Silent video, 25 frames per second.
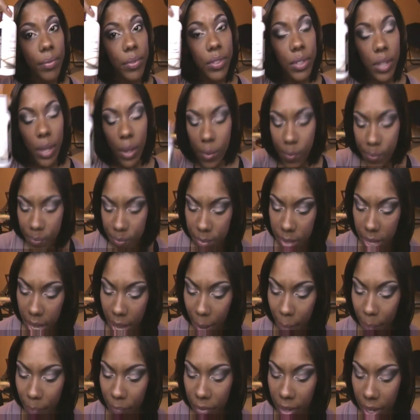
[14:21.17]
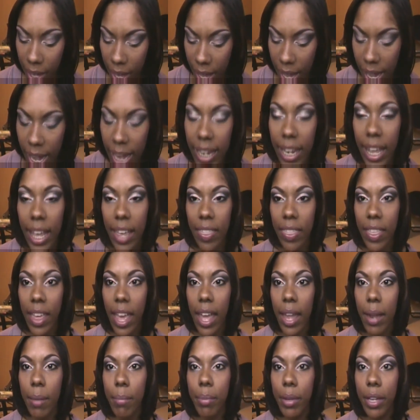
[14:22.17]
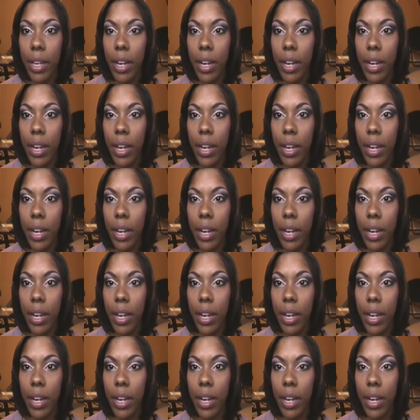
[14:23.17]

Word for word: So yeah, I like that.